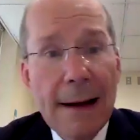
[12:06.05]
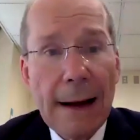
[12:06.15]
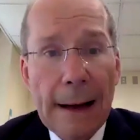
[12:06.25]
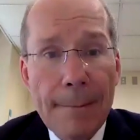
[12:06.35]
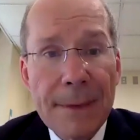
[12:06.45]

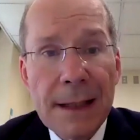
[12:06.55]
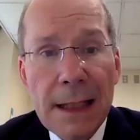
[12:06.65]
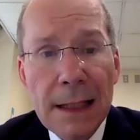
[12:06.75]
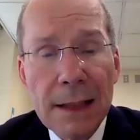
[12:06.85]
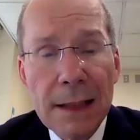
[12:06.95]
uh,
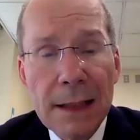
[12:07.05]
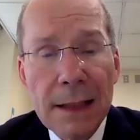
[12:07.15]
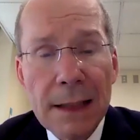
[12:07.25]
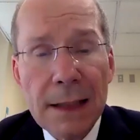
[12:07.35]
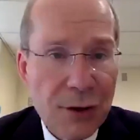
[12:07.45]
need to
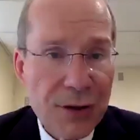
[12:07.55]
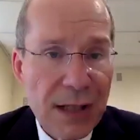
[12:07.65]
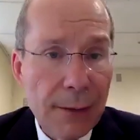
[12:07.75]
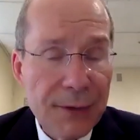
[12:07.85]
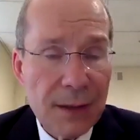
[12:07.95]
get
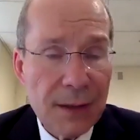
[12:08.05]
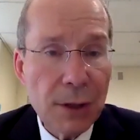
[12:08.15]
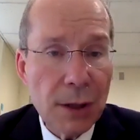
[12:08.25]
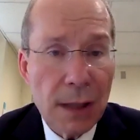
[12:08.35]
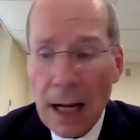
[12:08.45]
yourself some
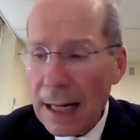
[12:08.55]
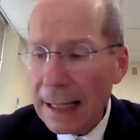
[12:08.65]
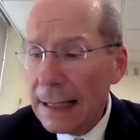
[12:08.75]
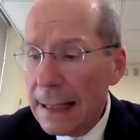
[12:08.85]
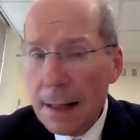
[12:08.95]
good eye